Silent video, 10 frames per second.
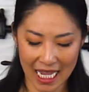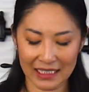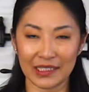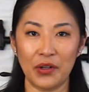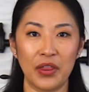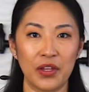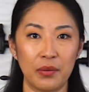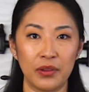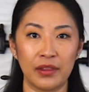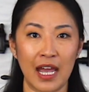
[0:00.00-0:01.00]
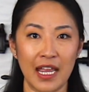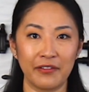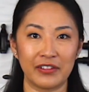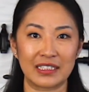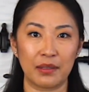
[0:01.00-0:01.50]
So the
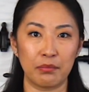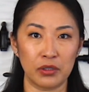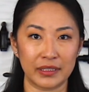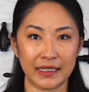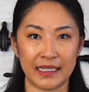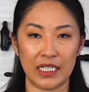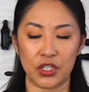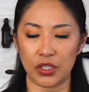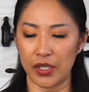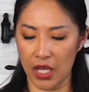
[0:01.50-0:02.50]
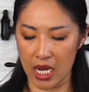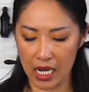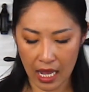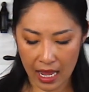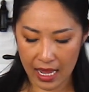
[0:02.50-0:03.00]
knife is the most essential
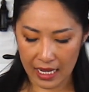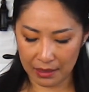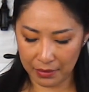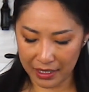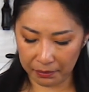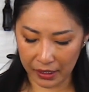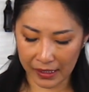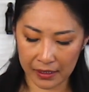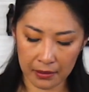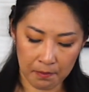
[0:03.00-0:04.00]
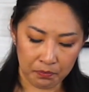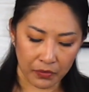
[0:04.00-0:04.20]
thing, in my opinion.